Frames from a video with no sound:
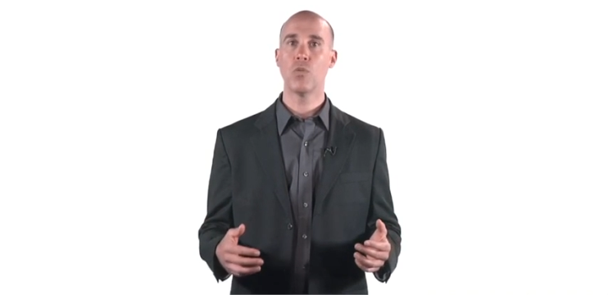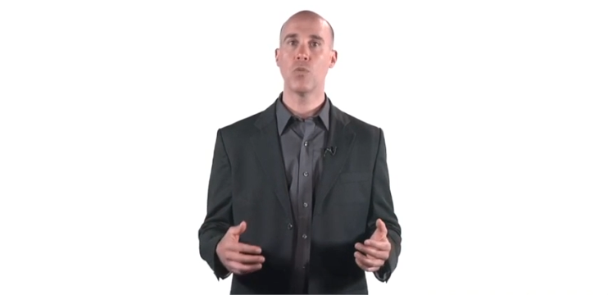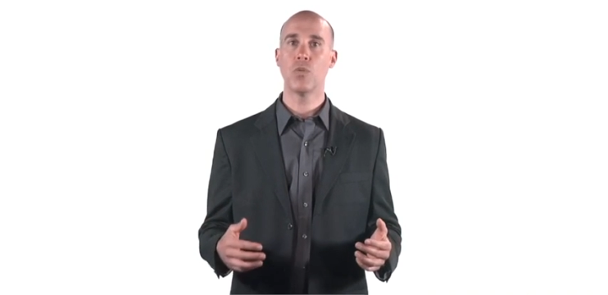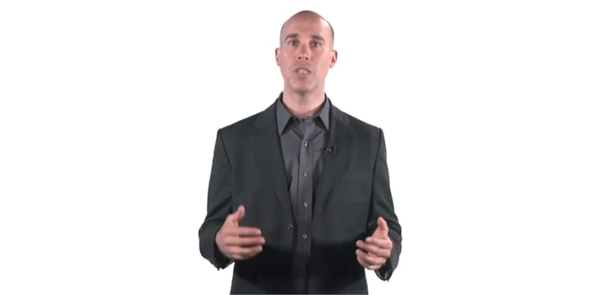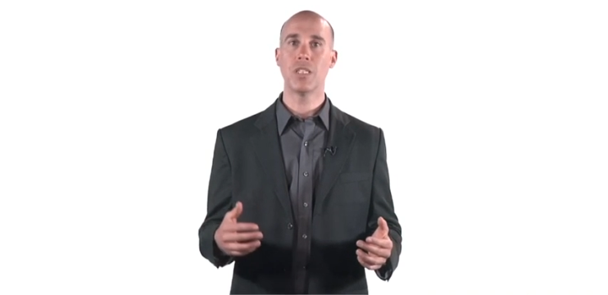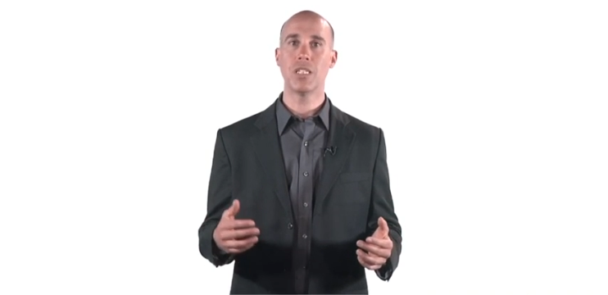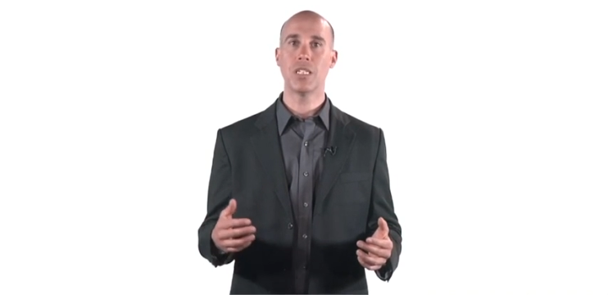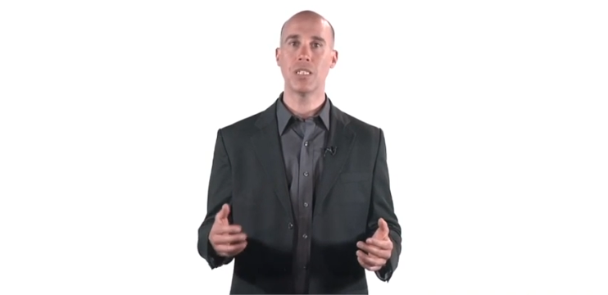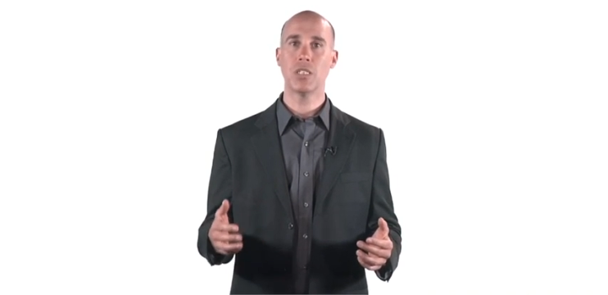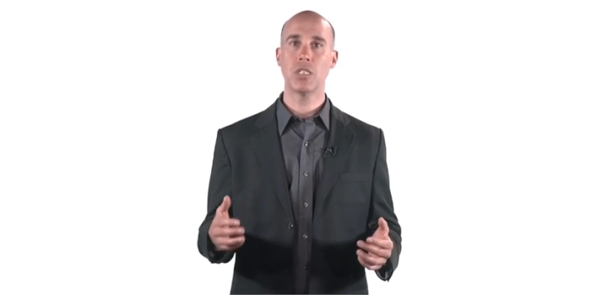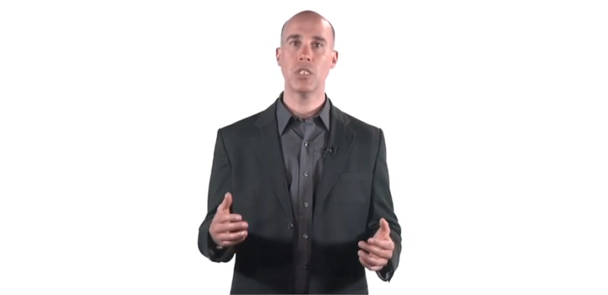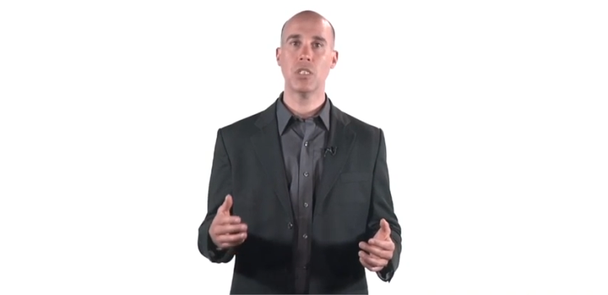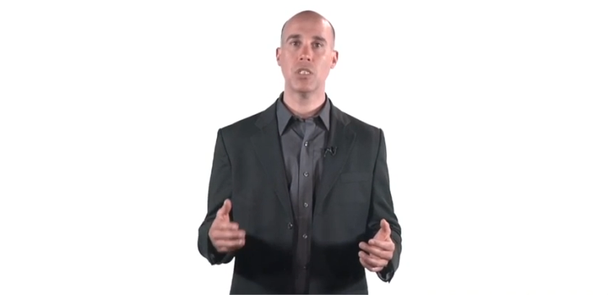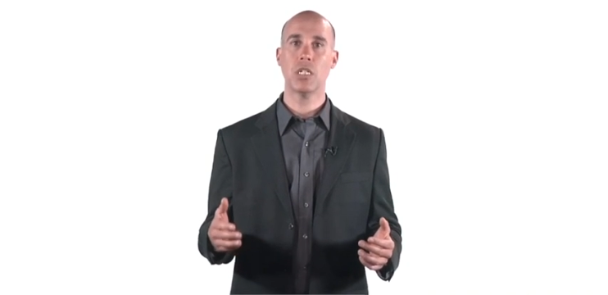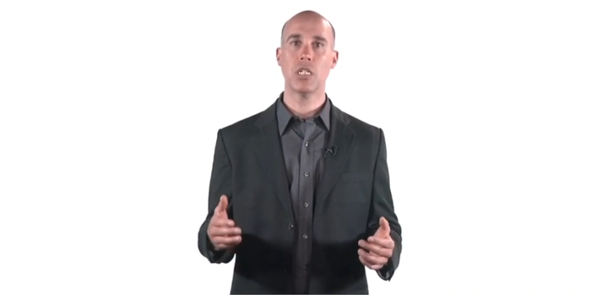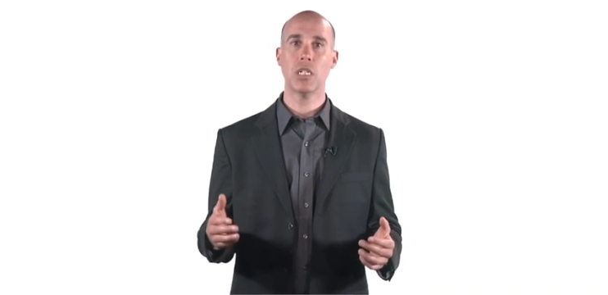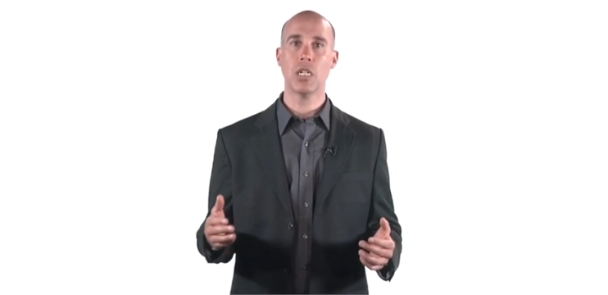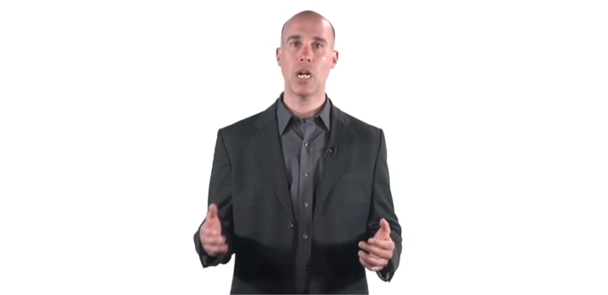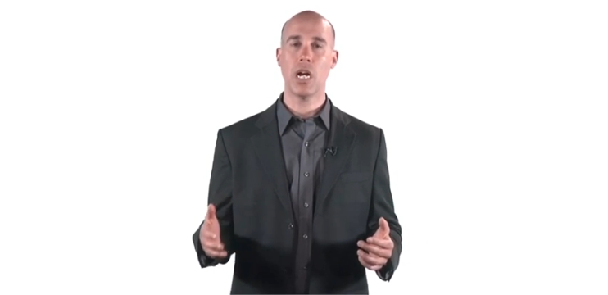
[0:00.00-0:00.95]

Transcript: with the existing